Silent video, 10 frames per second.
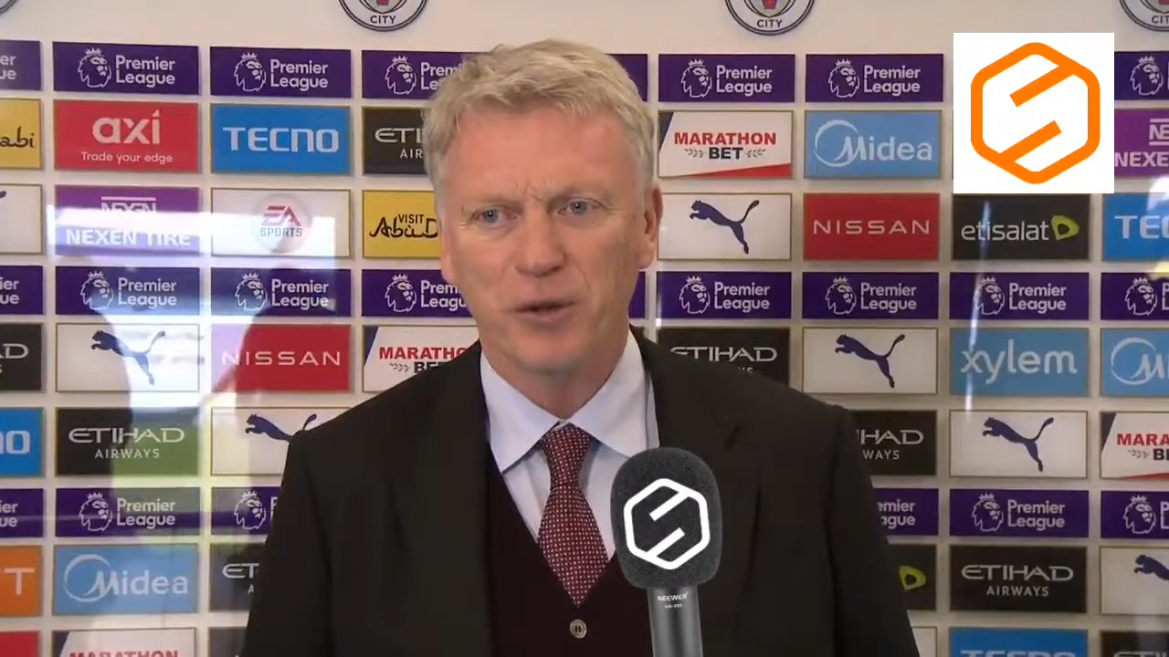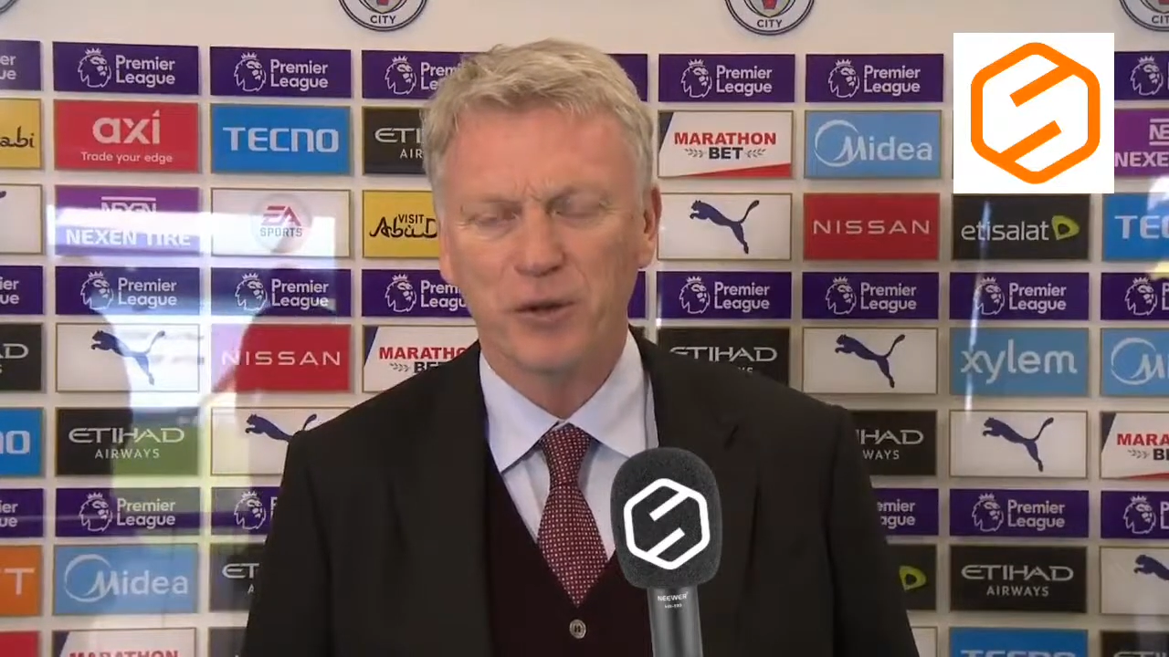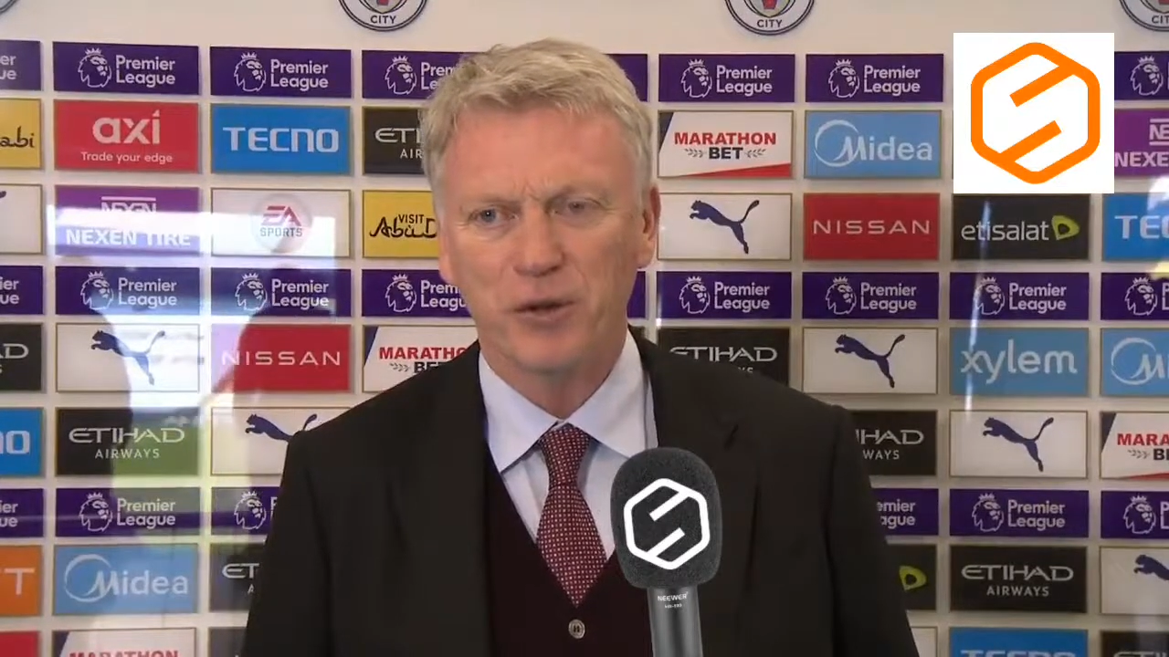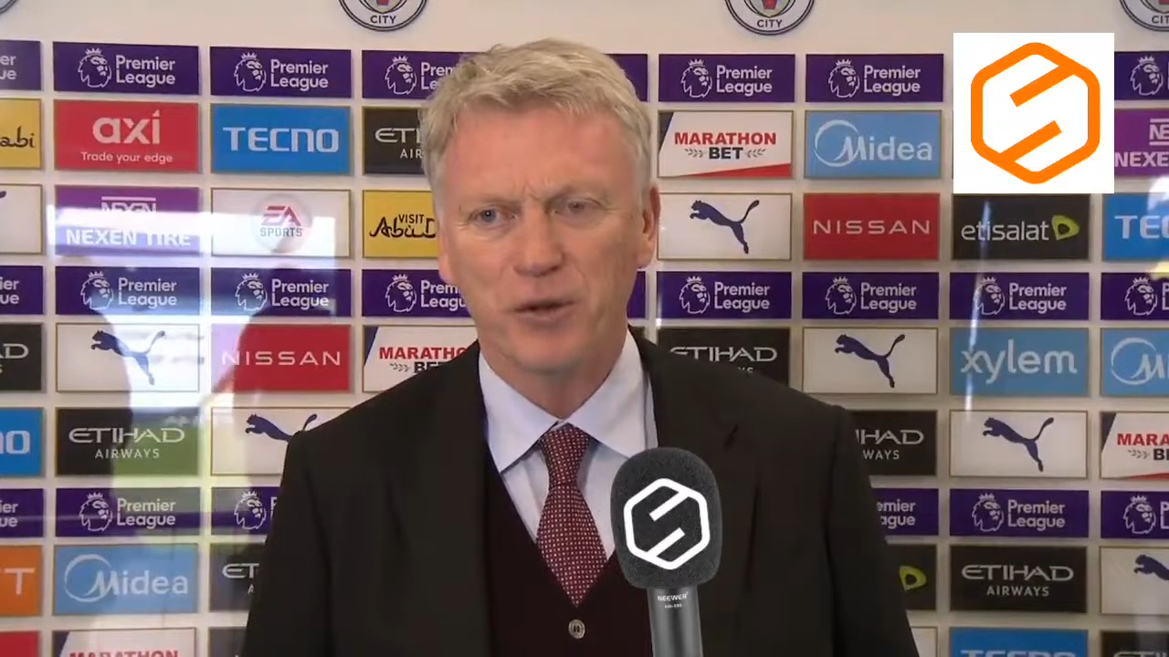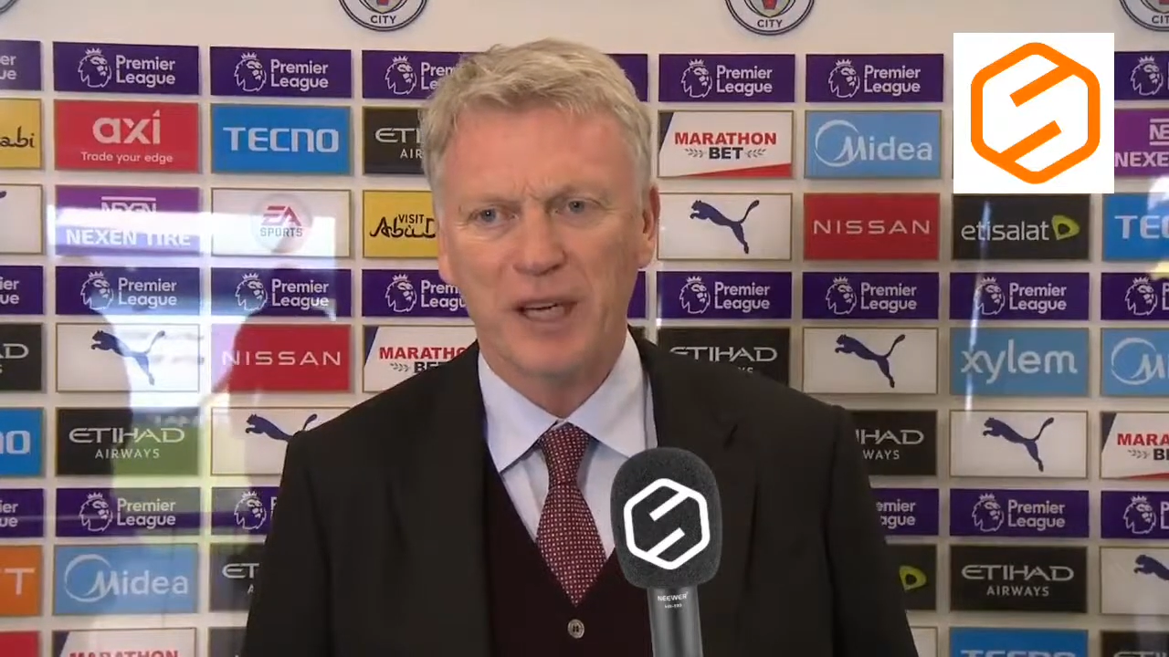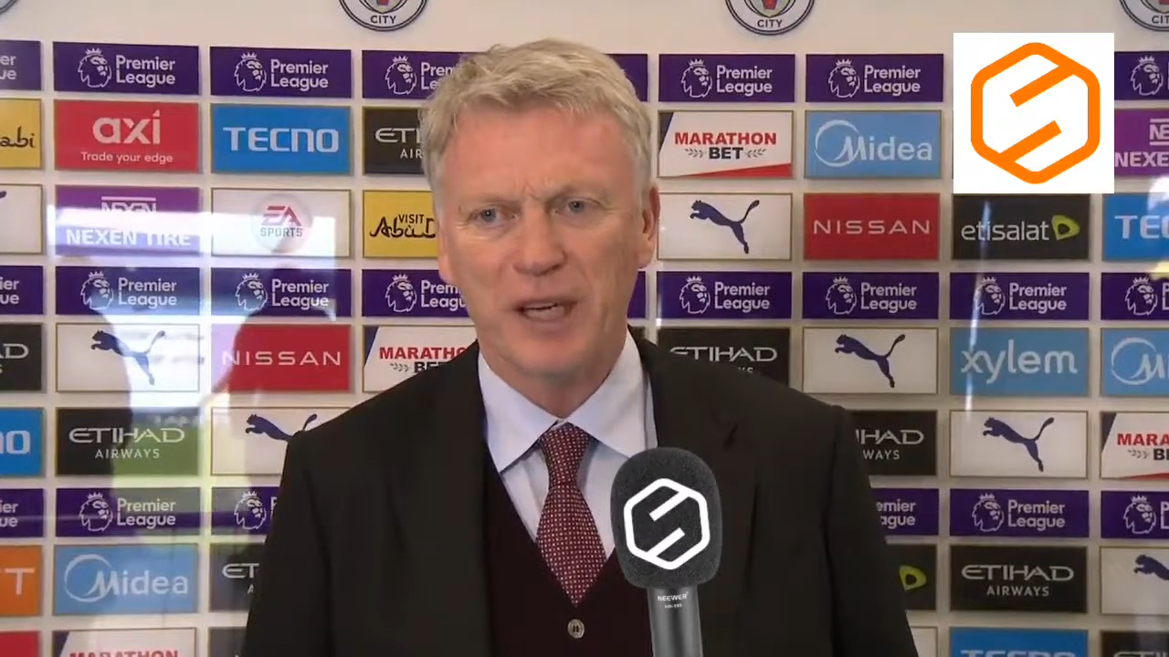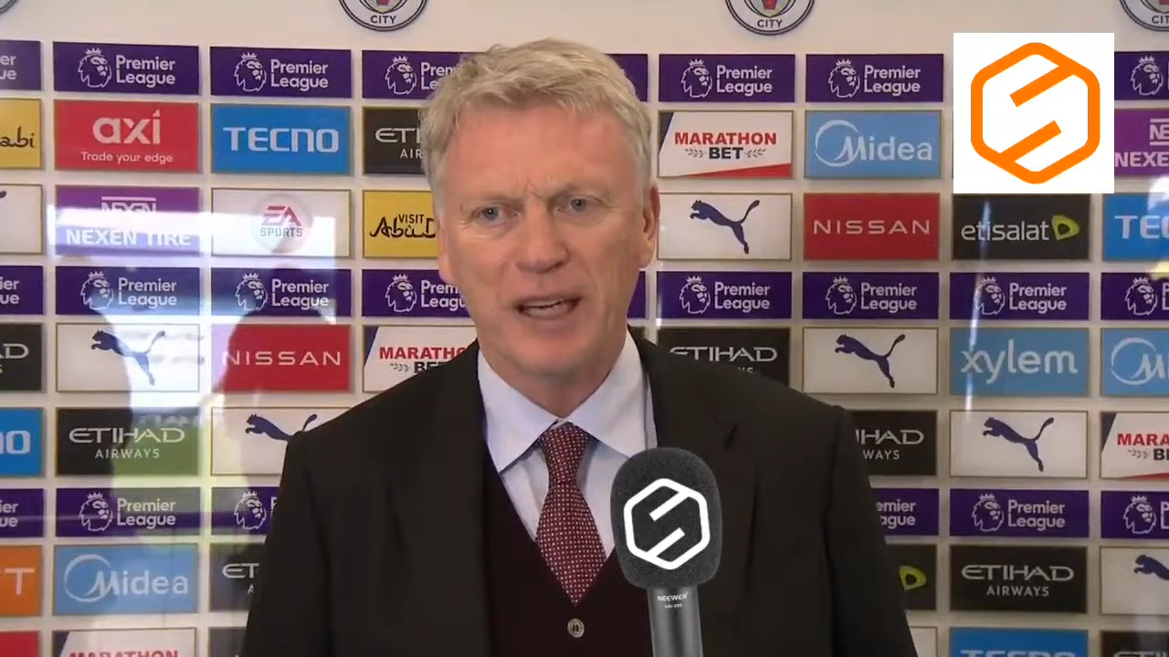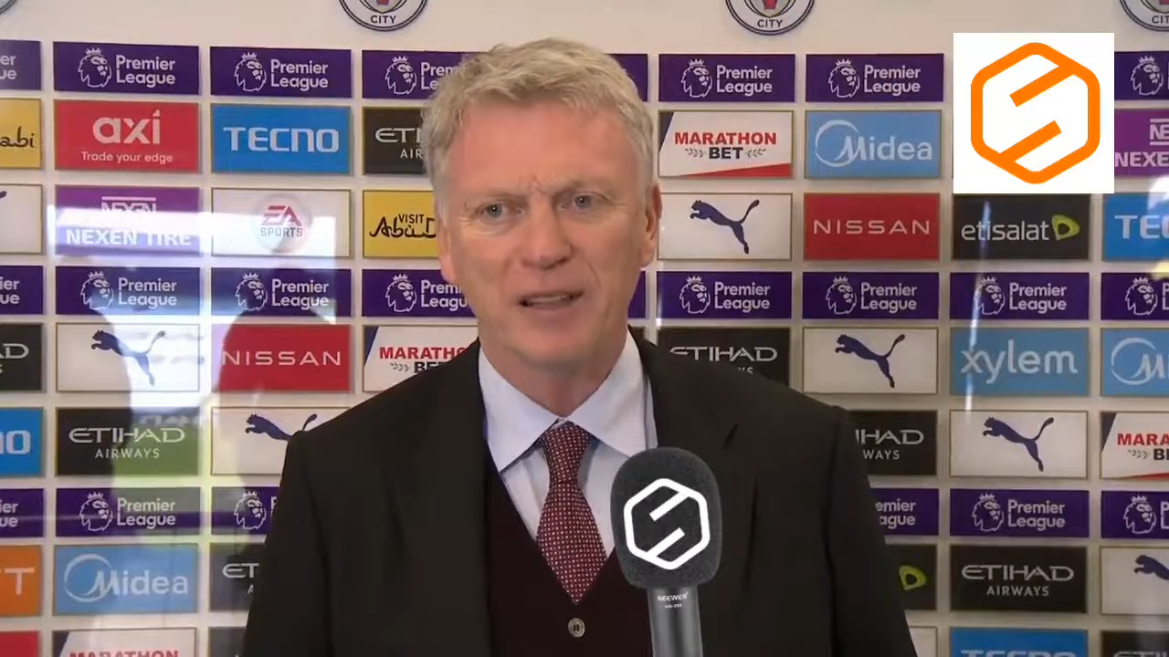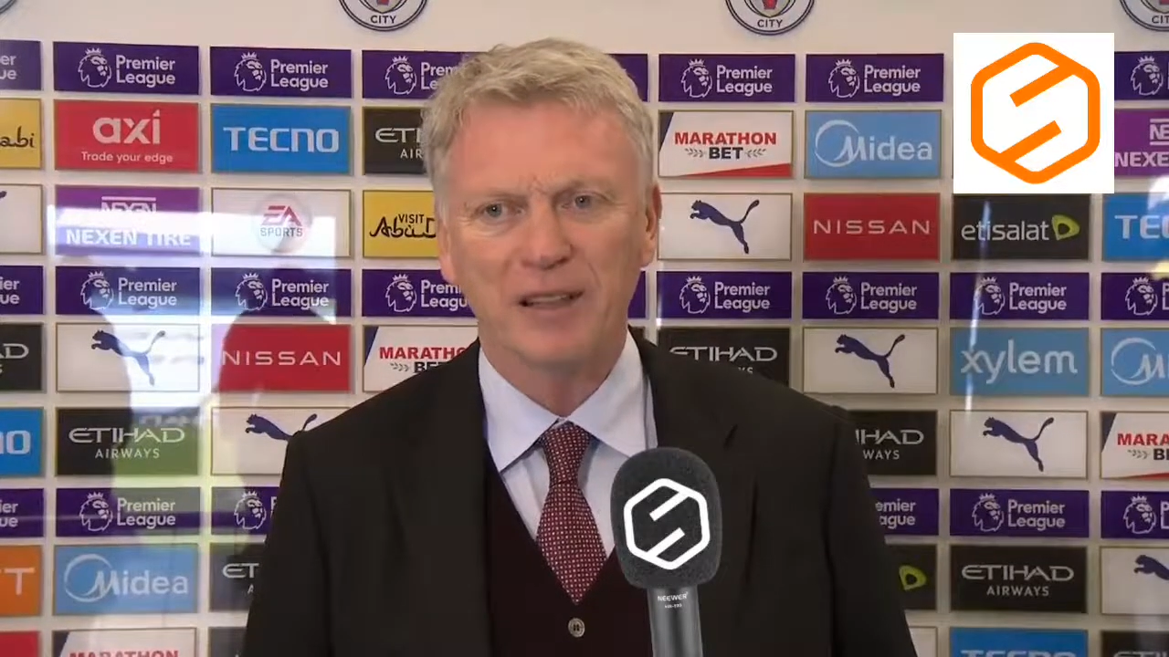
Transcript: who's a header